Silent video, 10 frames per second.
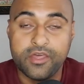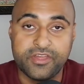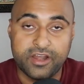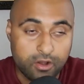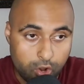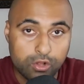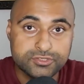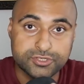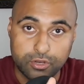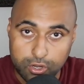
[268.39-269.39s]
There are
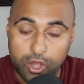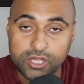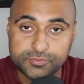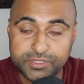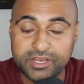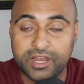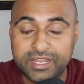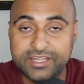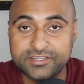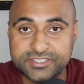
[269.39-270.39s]
also laws within our
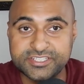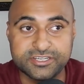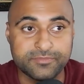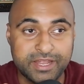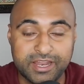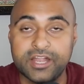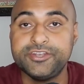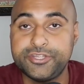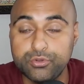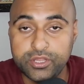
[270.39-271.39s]
legal system that
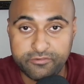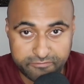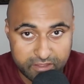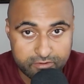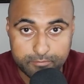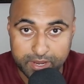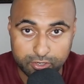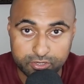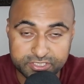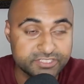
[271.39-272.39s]
unduly favor
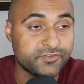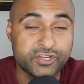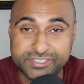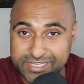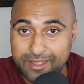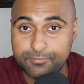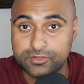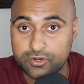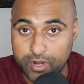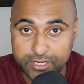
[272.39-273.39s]
minorities. For
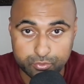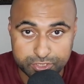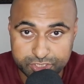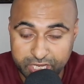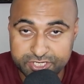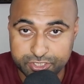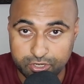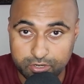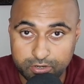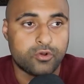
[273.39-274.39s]
example, the right to education.